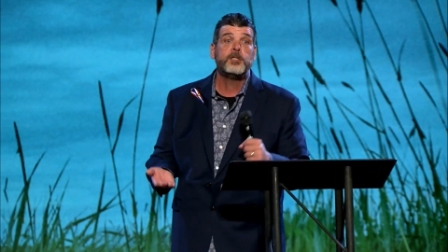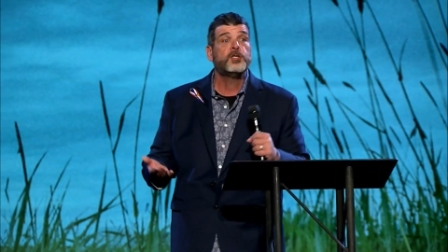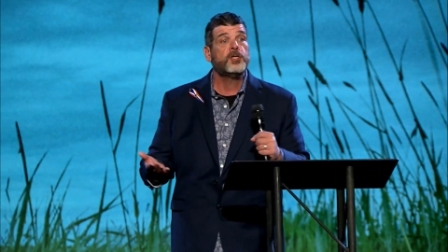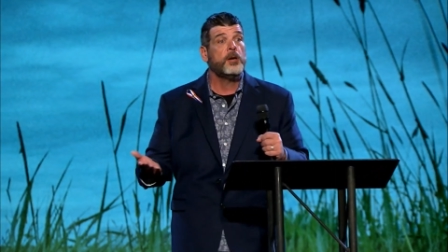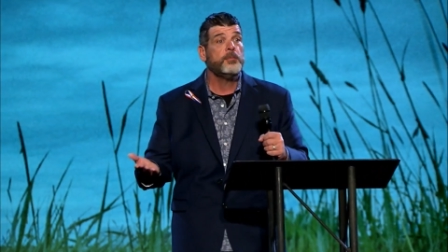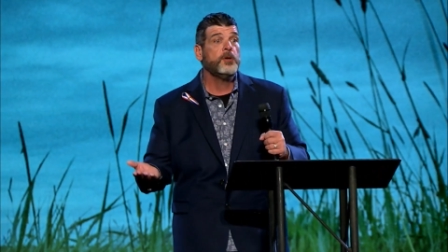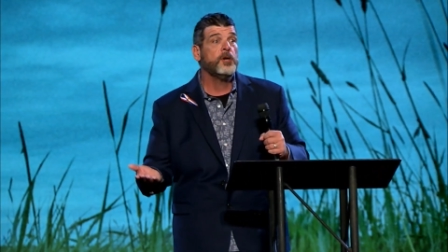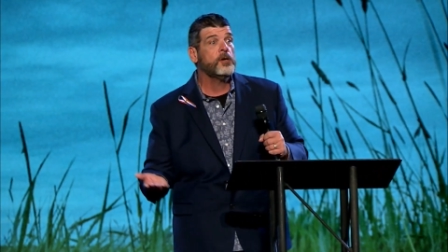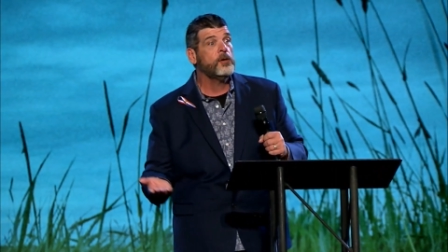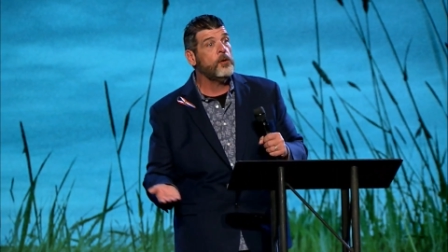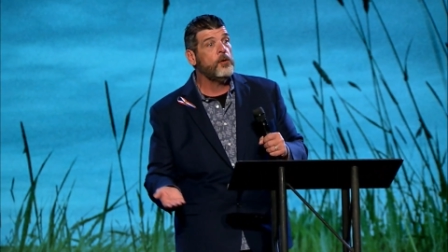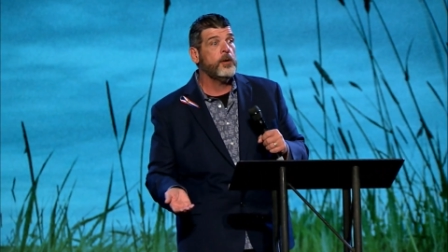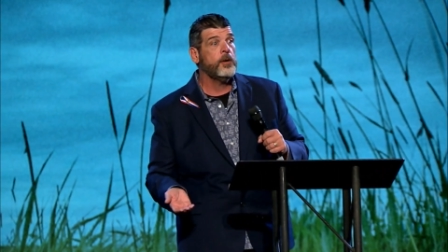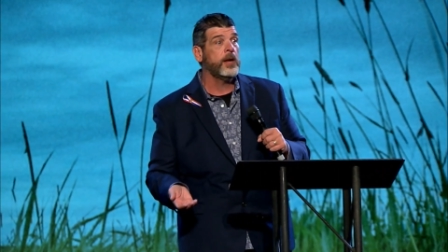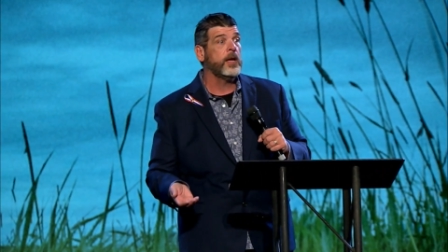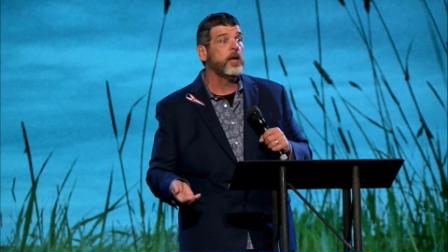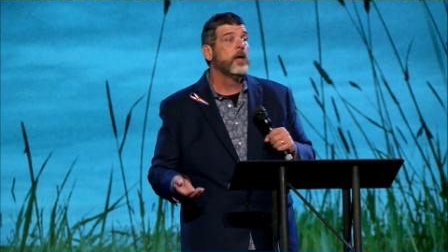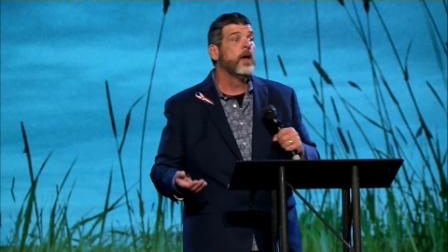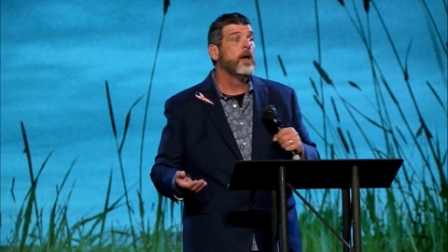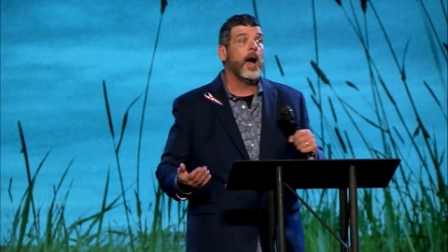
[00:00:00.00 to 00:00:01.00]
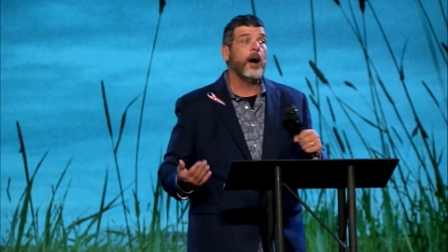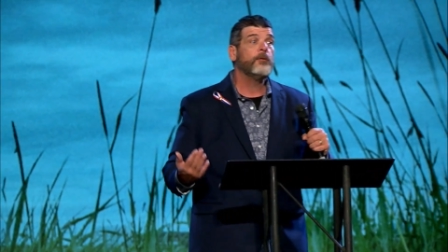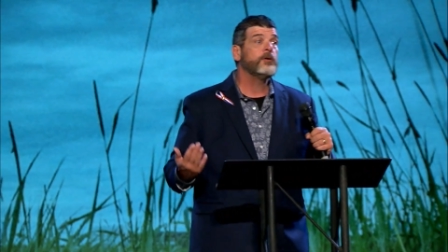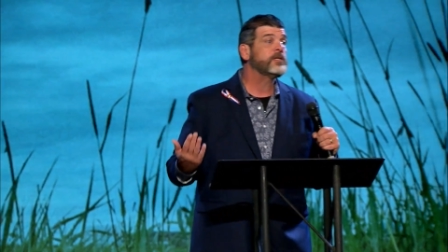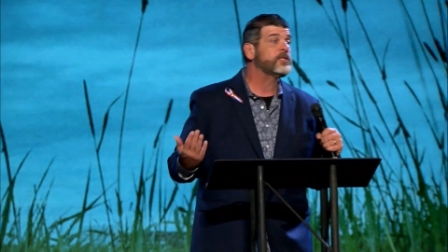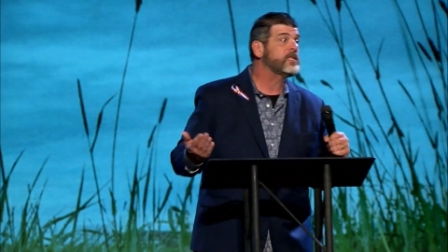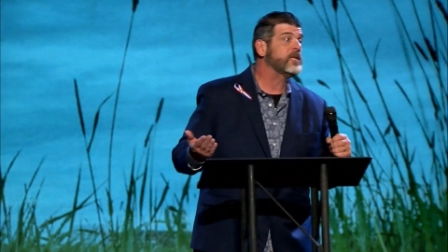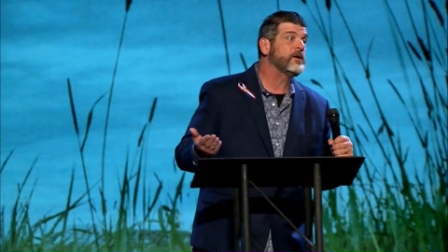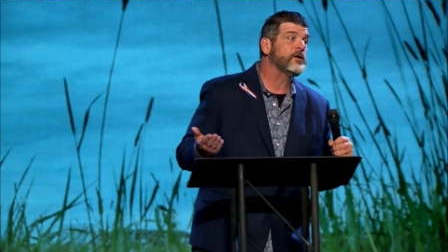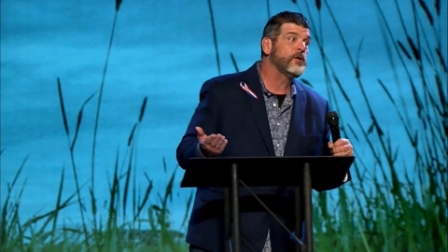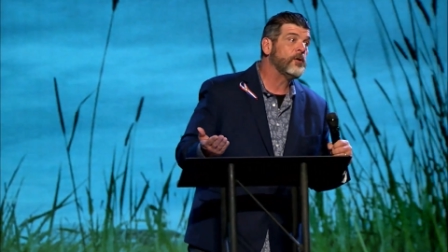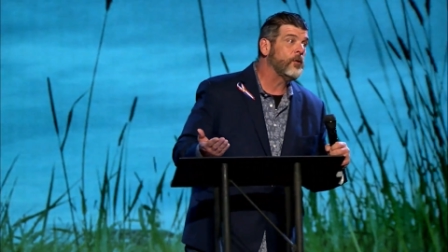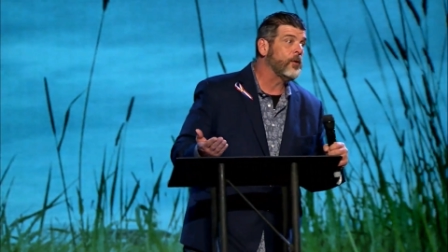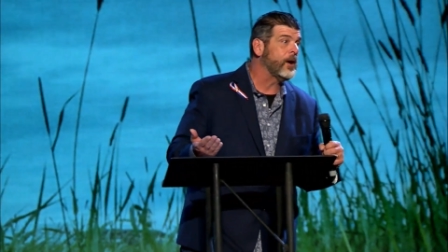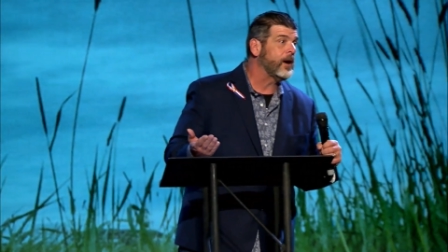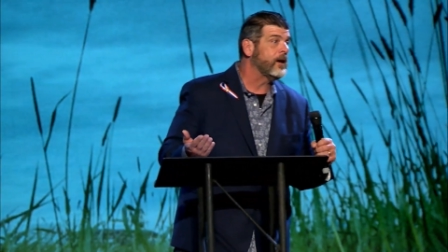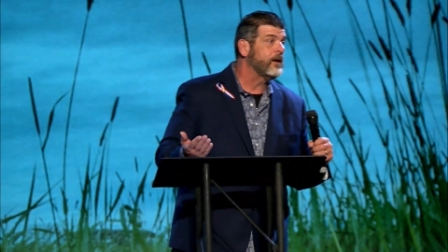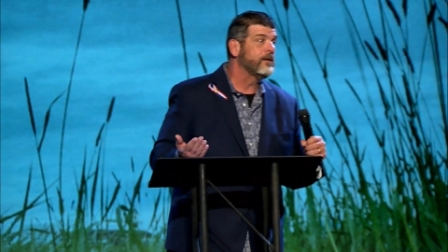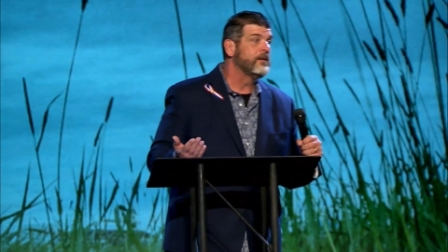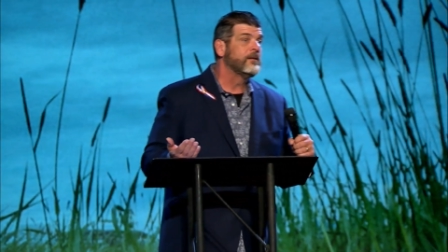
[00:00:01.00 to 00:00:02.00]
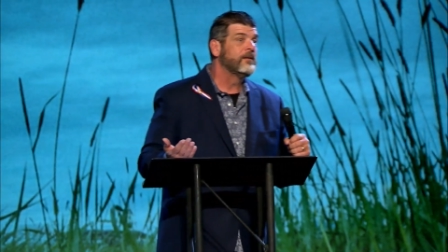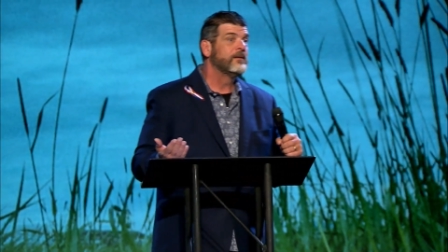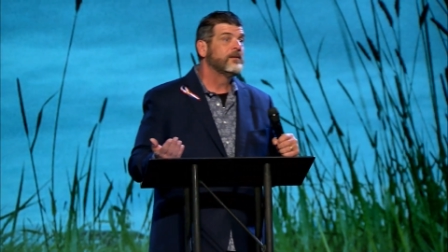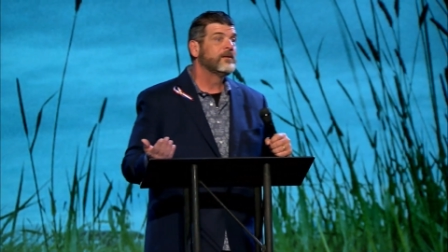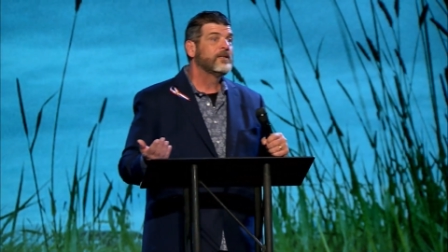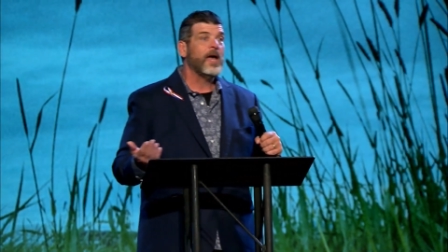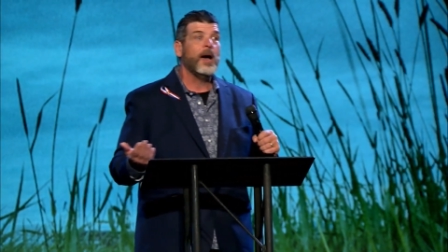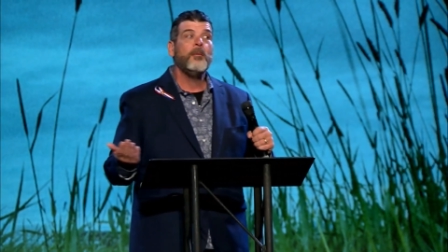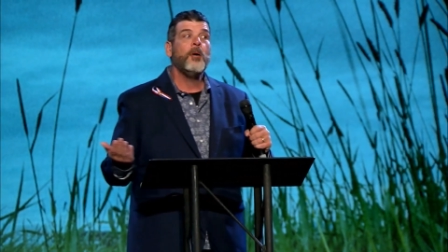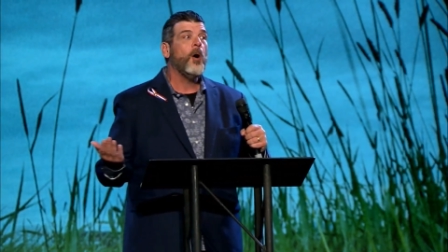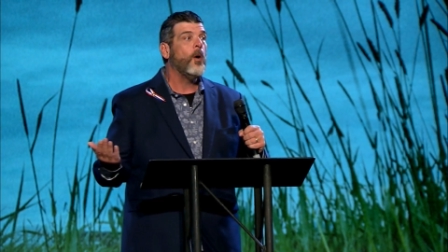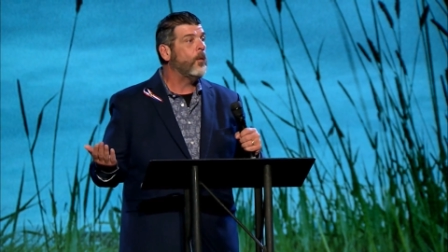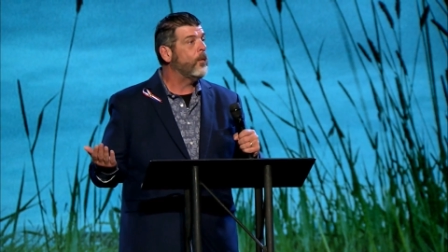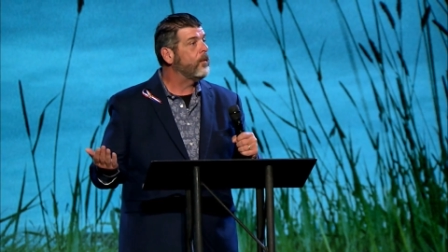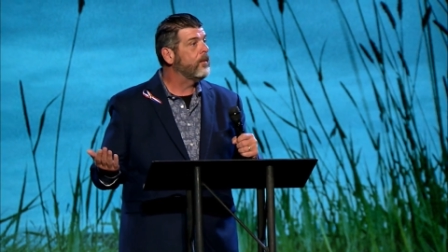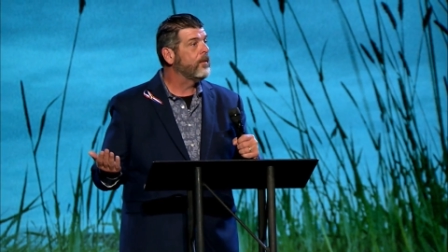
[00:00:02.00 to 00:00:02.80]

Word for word: show me your glory. I want to see your glory. Come on.